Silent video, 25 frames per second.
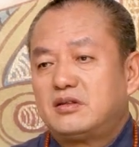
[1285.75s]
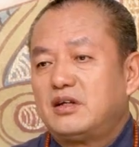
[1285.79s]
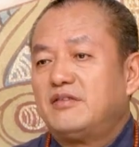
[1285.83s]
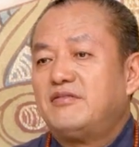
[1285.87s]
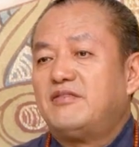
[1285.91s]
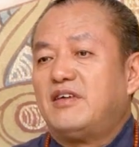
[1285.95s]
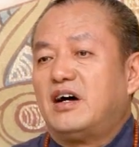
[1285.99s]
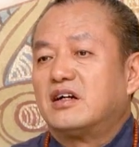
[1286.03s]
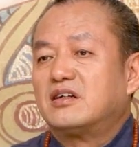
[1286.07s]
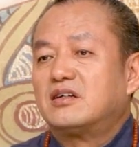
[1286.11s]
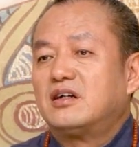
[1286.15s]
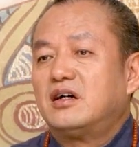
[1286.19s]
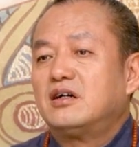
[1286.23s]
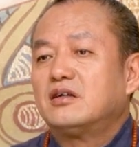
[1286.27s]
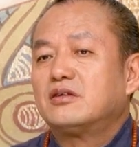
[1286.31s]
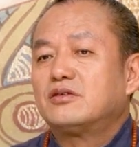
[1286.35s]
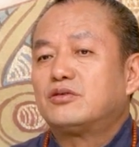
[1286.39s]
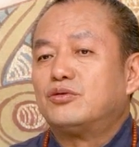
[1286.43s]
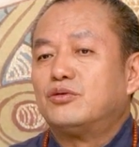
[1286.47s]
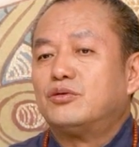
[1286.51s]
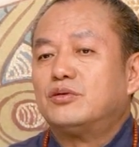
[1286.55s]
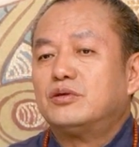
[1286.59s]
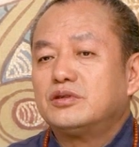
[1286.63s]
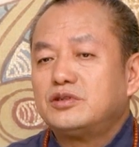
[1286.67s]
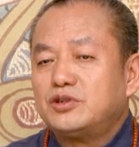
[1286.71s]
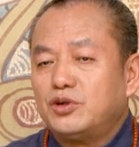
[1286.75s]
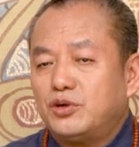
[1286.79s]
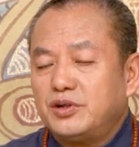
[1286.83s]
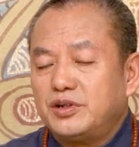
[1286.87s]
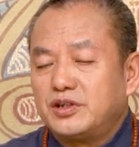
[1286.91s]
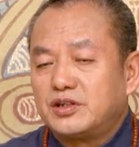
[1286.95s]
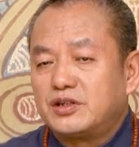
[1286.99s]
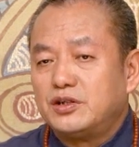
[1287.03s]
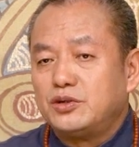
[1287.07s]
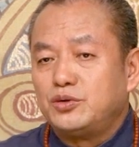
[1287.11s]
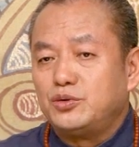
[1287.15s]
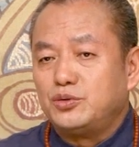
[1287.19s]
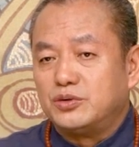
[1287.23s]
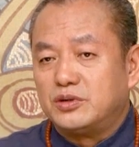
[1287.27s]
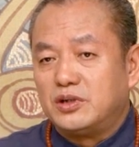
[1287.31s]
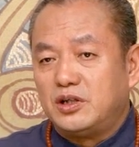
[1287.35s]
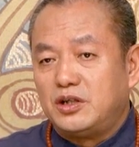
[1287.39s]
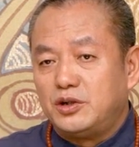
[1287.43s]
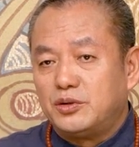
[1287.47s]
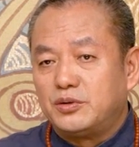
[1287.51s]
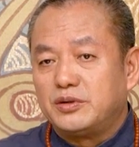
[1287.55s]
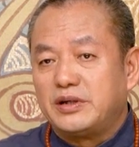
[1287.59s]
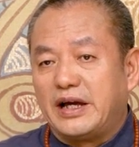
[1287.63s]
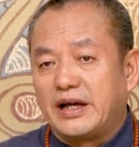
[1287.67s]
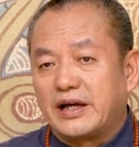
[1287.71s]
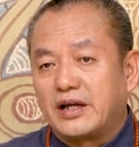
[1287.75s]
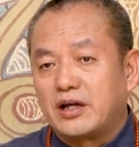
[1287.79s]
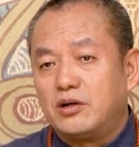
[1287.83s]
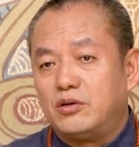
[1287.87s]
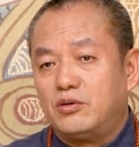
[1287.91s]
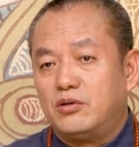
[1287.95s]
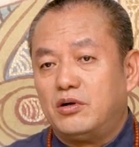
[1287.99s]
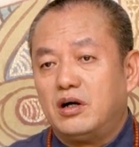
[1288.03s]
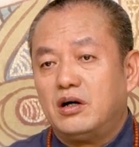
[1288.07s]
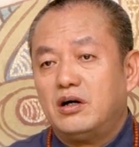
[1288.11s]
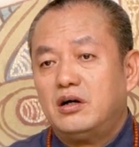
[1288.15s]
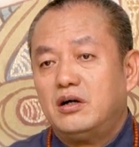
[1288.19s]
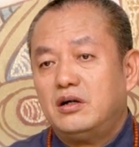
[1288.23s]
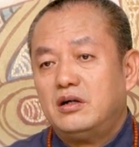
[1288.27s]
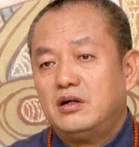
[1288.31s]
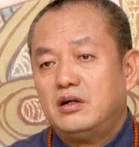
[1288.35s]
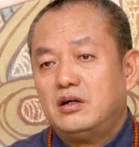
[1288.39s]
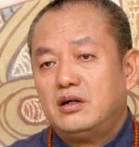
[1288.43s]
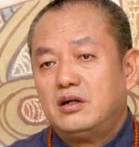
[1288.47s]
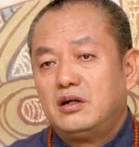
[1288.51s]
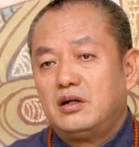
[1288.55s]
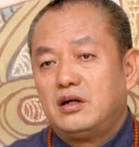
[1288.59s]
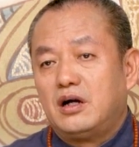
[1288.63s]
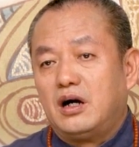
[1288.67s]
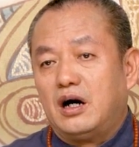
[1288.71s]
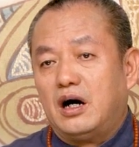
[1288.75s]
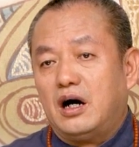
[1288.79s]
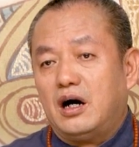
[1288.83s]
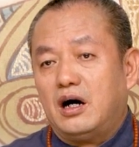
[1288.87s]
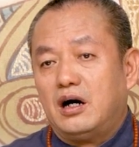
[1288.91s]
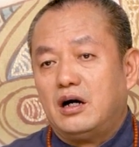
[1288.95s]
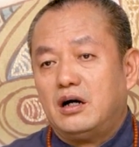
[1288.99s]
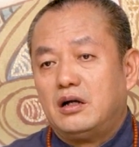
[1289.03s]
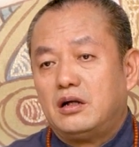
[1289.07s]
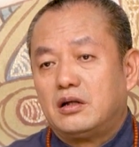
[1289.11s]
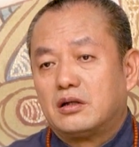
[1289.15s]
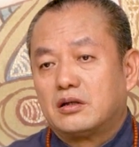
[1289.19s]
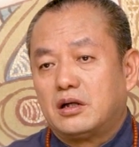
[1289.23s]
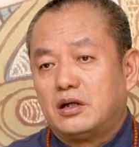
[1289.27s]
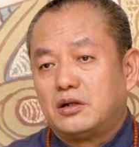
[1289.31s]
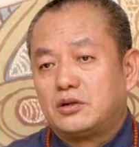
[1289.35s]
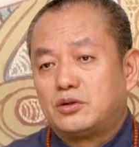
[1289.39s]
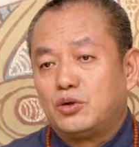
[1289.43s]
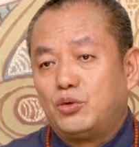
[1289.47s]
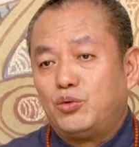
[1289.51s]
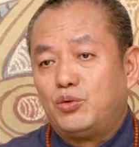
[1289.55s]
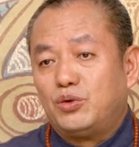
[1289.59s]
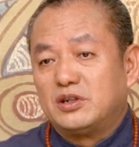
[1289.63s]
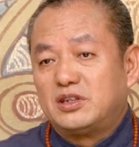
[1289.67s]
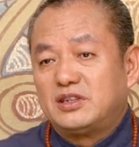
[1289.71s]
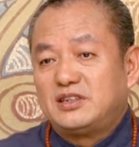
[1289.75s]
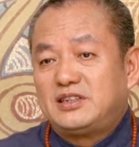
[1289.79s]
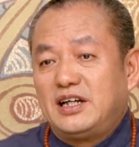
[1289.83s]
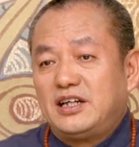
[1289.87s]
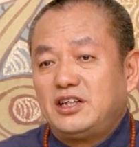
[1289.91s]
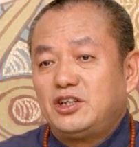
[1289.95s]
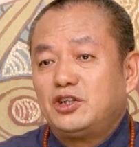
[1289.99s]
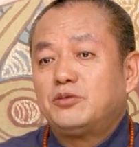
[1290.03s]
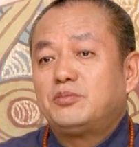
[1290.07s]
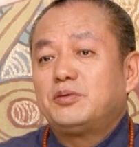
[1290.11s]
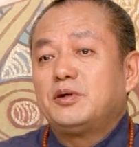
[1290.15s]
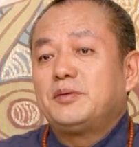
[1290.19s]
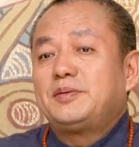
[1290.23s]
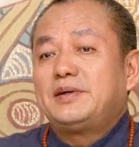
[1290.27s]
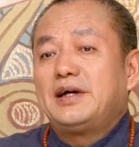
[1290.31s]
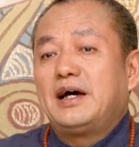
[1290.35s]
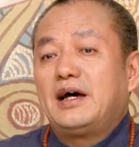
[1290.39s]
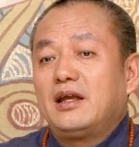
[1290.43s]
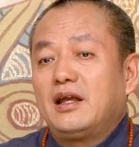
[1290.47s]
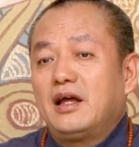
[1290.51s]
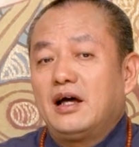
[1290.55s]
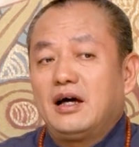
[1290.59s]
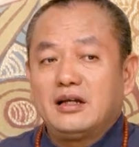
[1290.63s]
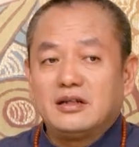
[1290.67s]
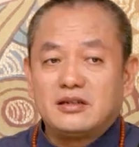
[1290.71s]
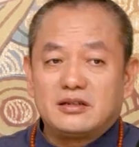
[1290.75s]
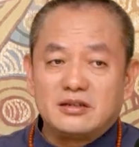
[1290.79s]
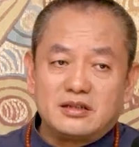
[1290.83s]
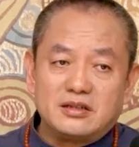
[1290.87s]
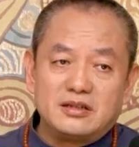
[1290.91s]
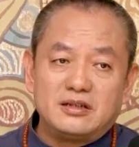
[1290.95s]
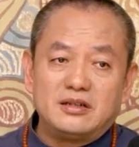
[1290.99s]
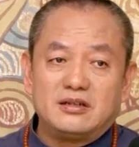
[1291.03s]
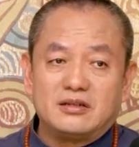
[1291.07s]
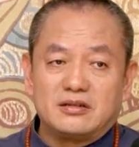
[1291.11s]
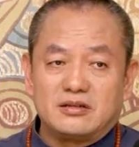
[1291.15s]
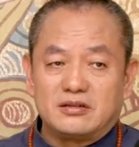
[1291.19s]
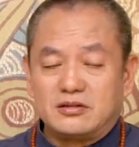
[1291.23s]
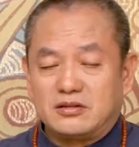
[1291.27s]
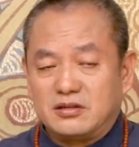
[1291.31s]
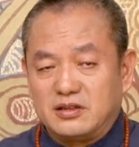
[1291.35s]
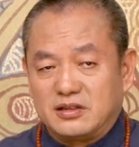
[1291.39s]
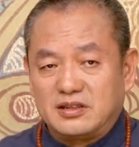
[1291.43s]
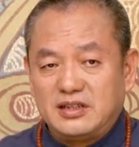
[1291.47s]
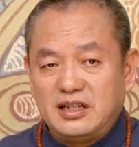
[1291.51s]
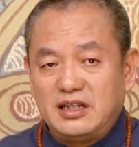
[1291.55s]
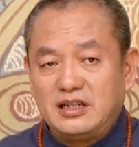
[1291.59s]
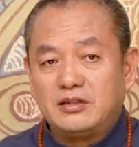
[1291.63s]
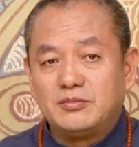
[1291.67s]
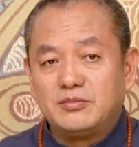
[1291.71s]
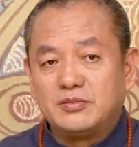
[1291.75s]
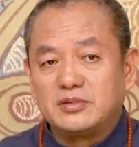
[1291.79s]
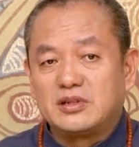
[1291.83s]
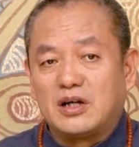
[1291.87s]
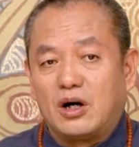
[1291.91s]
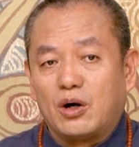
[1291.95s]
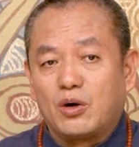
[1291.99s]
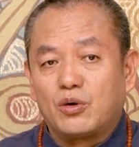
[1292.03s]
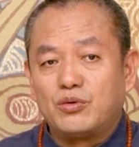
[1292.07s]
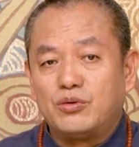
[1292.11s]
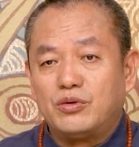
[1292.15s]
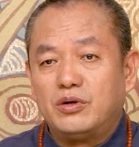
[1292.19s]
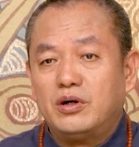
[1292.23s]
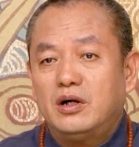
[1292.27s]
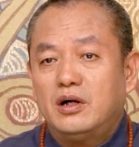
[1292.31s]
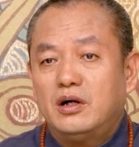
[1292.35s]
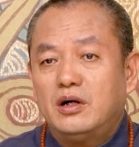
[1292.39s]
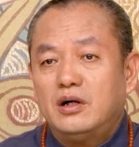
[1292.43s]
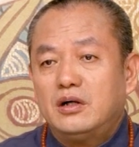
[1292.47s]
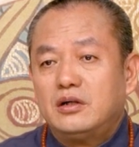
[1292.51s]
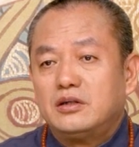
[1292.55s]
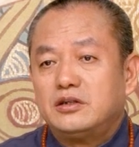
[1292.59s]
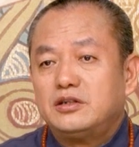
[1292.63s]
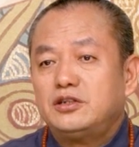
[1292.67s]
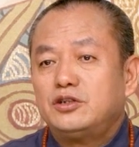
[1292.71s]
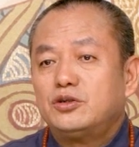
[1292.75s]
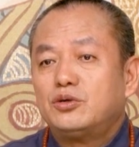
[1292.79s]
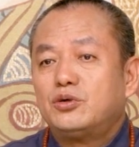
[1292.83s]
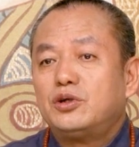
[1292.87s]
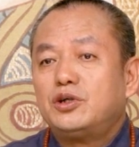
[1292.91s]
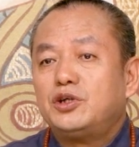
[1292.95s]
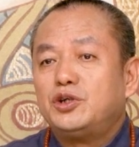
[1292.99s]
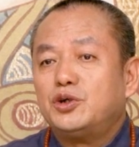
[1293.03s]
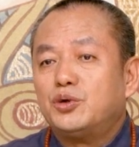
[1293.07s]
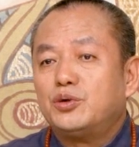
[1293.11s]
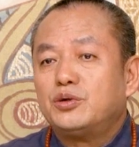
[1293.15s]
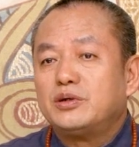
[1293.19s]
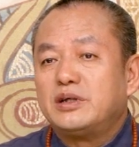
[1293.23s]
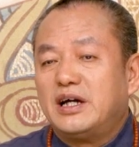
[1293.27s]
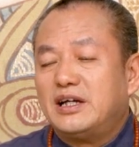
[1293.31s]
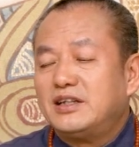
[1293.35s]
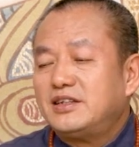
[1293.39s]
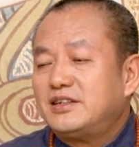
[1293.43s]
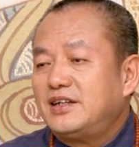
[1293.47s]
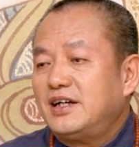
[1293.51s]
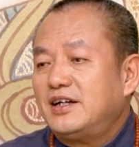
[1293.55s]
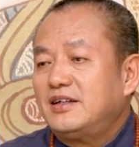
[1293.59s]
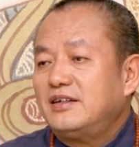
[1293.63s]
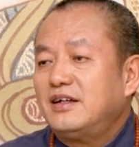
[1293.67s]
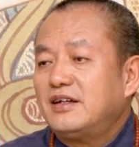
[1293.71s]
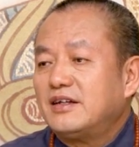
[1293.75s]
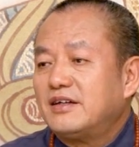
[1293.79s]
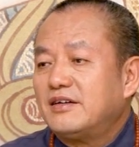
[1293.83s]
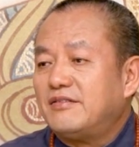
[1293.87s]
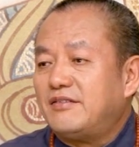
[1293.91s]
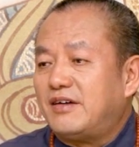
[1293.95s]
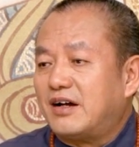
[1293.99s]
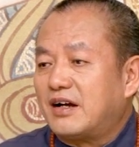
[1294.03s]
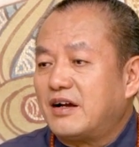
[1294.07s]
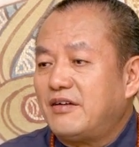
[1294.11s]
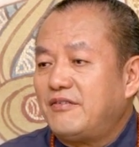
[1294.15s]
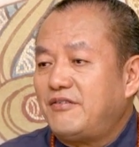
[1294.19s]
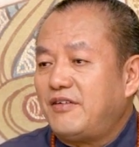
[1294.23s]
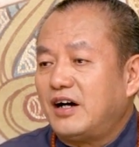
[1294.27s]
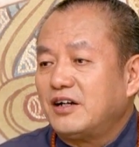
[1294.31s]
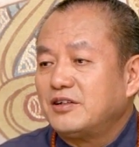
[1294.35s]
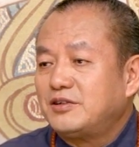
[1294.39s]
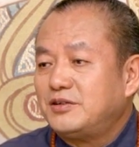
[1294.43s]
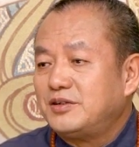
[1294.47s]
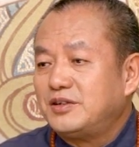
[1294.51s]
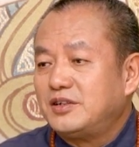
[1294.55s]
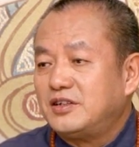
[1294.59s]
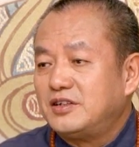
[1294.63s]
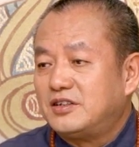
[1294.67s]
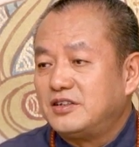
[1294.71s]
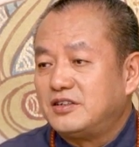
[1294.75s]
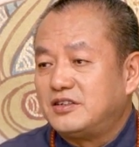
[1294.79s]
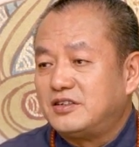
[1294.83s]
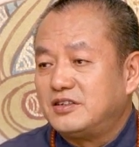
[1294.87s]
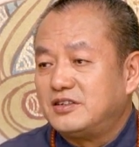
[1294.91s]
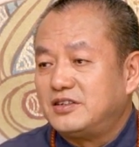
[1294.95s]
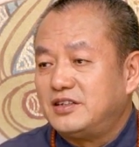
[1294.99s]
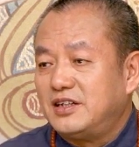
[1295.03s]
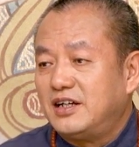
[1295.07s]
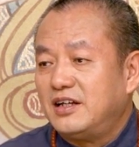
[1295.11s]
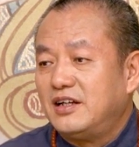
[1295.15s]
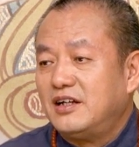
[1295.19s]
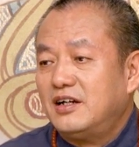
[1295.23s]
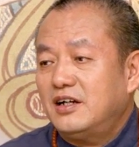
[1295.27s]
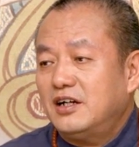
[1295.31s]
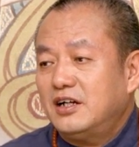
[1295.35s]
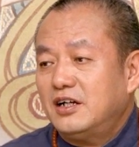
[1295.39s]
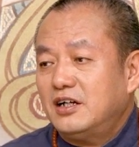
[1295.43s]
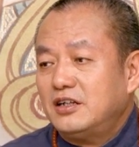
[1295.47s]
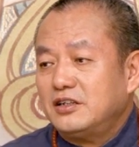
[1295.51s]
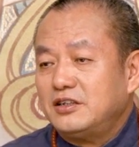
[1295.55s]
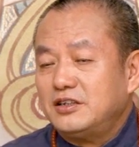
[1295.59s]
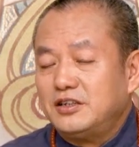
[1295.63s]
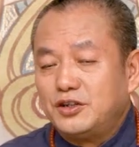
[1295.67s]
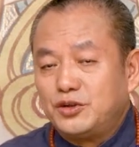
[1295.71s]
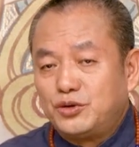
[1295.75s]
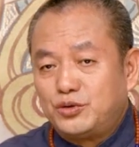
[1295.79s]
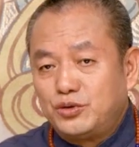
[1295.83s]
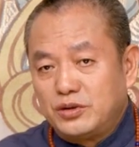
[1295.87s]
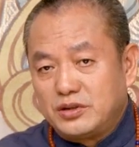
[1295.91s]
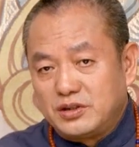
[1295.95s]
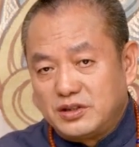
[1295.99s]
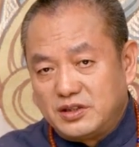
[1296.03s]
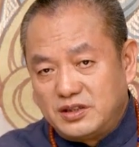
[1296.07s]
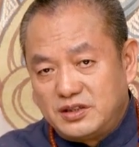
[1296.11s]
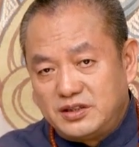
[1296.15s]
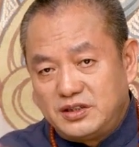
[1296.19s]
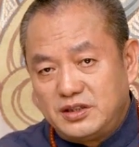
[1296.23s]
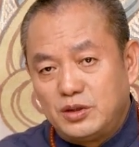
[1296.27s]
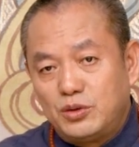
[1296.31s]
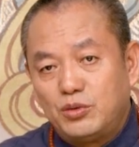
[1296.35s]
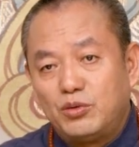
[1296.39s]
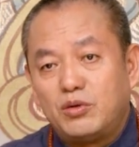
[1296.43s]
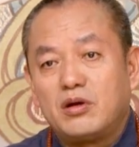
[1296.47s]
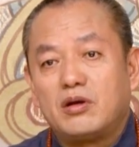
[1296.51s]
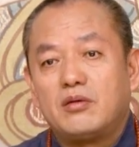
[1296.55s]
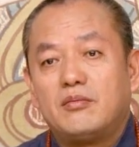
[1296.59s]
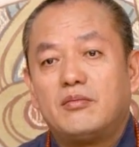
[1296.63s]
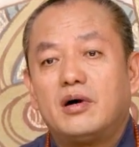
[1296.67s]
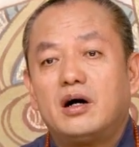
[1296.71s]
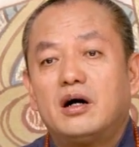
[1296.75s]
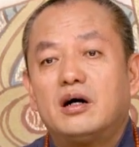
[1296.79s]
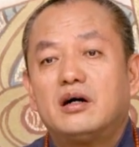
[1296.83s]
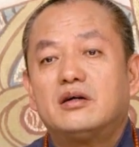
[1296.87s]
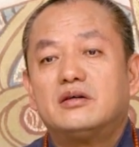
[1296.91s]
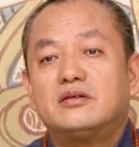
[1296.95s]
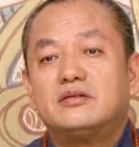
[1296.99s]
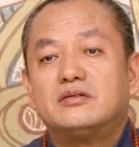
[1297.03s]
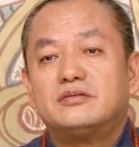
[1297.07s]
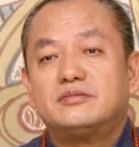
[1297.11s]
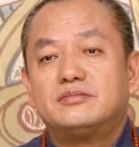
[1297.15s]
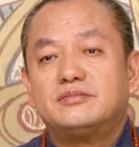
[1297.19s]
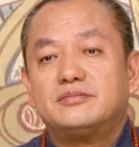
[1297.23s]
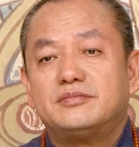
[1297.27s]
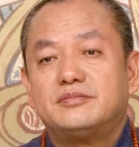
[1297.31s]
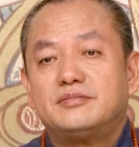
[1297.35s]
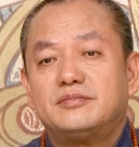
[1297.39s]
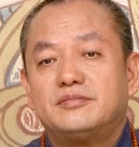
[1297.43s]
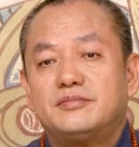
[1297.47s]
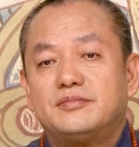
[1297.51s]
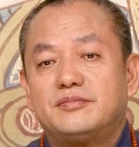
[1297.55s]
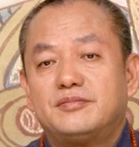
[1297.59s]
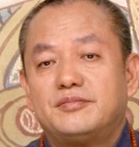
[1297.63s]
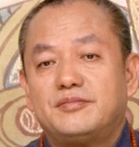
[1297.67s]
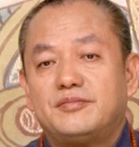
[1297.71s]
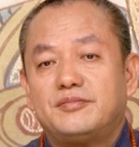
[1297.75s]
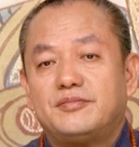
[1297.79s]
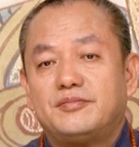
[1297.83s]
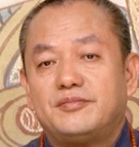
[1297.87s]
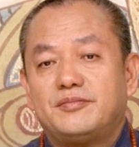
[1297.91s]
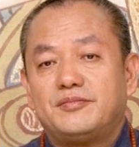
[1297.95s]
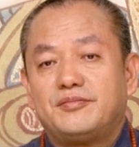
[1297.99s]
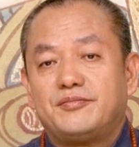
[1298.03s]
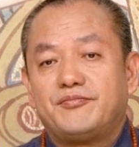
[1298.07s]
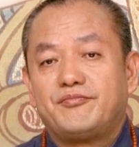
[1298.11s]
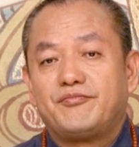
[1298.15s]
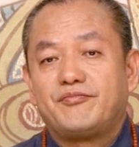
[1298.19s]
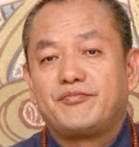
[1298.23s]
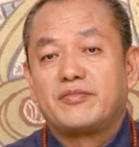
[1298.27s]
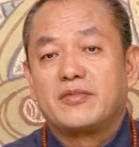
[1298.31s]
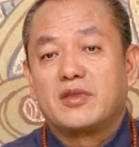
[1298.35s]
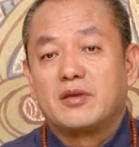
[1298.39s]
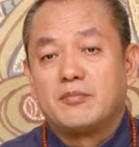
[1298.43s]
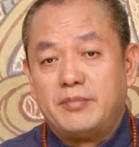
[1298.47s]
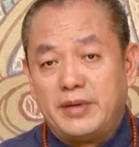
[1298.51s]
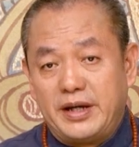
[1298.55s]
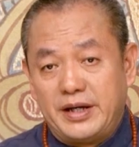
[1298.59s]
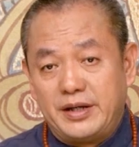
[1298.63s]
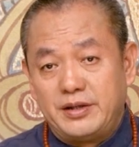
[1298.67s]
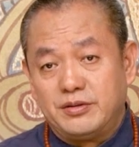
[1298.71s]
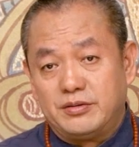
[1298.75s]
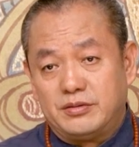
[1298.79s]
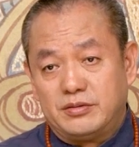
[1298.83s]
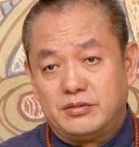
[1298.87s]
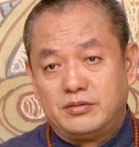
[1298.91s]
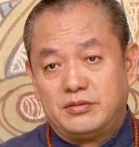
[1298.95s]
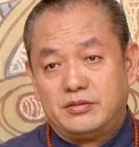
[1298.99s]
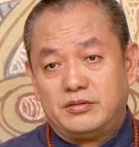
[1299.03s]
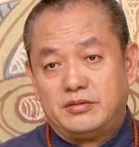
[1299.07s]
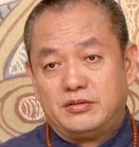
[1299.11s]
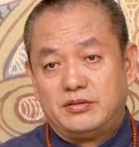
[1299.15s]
Someone keeps messaging me online about how her money was swindled. She kept sending messages every day, instead of wasting her time online. Has she tried to earn her money back? No.